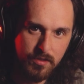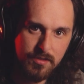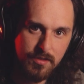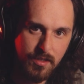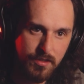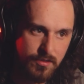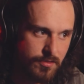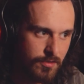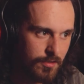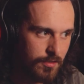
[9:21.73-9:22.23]
the
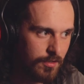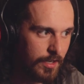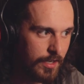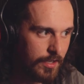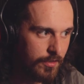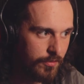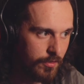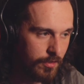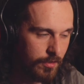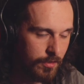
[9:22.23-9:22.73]
sensor
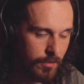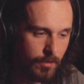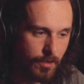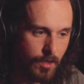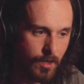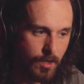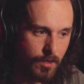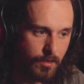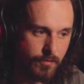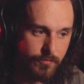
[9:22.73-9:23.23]
and
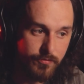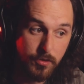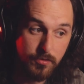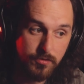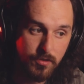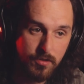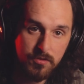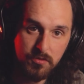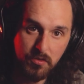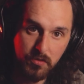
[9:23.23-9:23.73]
the
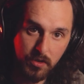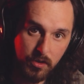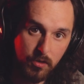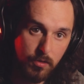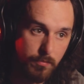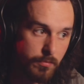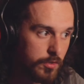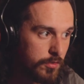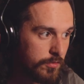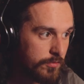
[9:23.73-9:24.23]
filters so they
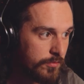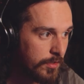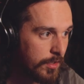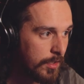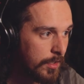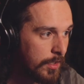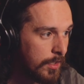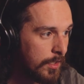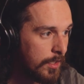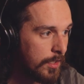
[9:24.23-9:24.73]
don't move.
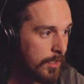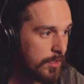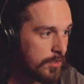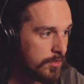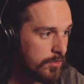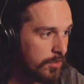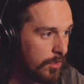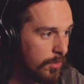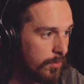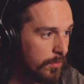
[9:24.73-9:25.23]

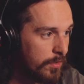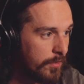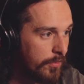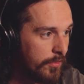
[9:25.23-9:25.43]
So